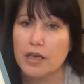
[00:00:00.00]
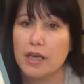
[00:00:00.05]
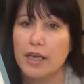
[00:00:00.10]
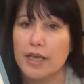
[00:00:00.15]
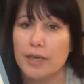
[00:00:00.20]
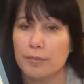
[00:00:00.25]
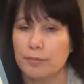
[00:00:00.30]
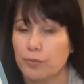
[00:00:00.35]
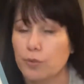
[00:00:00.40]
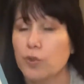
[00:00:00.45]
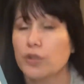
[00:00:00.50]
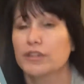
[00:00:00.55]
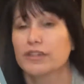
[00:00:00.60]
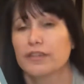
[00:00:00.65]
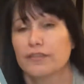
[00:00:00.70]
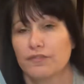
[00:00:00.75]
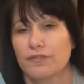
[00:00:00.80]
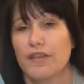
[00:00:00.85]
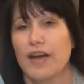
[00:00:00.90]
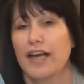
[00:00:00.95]

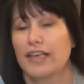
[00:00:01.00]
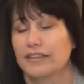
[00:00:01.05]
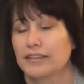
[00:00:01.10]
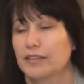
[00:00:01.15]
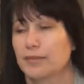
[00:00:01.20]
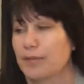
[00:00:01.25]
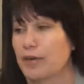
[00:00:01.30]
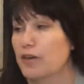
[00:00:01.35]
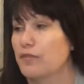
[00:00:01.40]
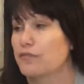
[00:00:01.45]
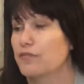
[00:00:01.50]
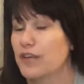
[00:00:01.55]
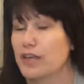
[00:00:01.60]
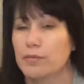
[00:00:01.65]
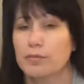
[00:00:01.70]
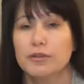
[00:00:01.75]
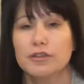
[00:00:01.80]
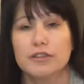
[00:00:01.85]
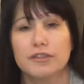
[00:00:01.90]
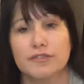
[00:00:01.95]
important facts about
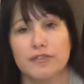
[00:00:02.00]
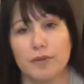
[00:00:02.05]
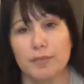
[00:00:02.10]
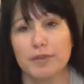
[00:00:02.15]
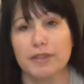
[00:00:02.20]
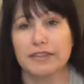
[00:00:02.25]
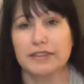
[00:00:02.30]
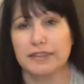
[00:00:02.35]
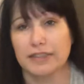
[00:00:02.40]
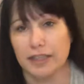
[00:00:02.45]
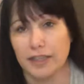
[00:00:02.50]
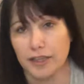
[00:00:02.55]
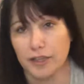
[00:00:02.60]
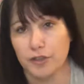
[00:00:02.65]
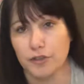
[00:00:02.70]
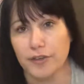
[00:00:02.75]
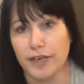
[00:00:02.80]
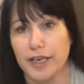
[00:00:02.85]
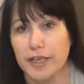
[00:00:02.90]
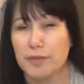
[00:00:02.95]
fables from the second
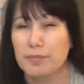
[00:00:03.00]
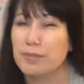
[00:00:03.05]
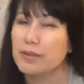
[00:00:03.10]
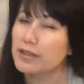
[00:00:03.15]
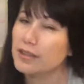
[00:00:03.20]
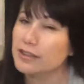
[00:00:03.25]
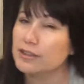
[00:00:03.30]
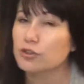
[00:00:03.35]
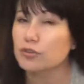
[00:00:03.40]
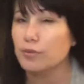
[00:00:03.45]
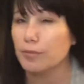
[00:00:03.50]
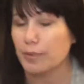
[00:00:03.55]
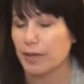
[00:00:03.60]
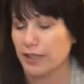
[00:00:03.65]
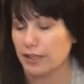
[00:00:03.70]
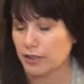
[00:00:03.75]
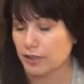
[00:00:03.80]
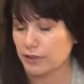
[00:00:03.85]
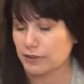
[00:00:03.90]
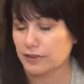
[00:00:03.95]
grade, but let's
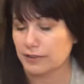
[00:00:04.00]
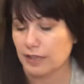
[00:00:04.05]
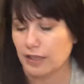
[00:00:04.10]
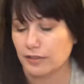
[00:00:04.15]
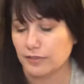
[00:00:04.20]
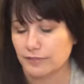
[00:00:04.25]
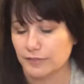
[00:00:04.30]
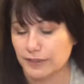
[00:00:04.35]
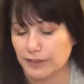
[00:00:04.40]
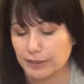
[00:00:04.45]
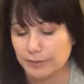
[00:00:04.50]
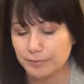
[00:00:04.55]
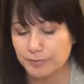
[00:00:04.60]
remind ourselves.